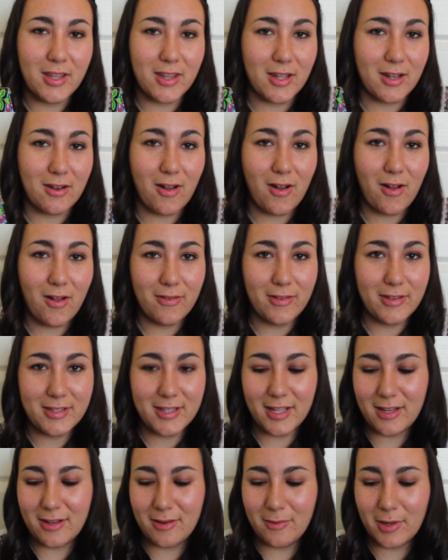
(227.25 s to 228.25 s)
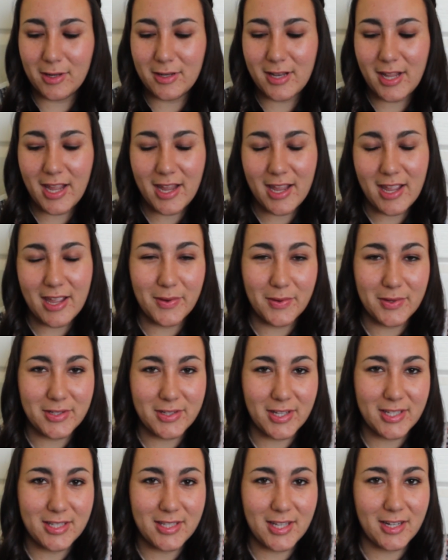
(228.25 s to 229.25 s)
and then all of a sudden one day it
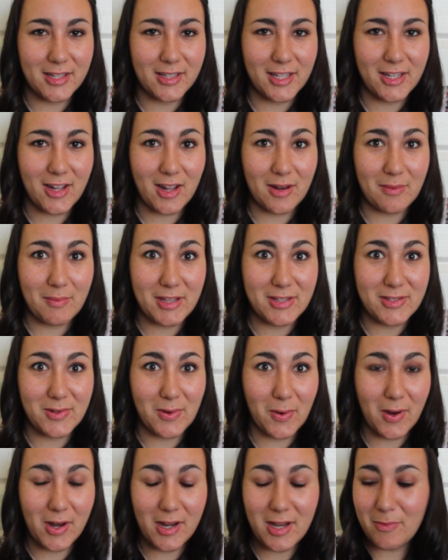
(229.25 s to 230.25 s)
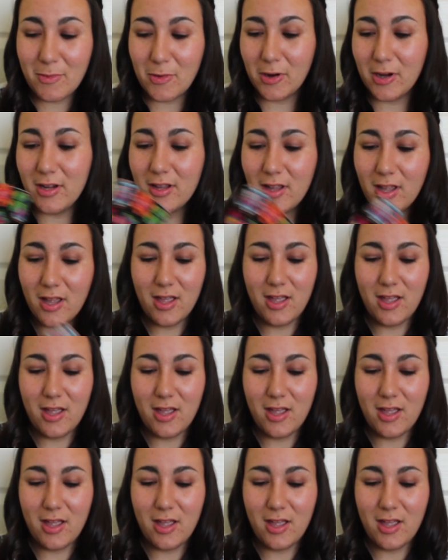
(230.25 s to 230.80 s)
was just suddenly not in my store anymore.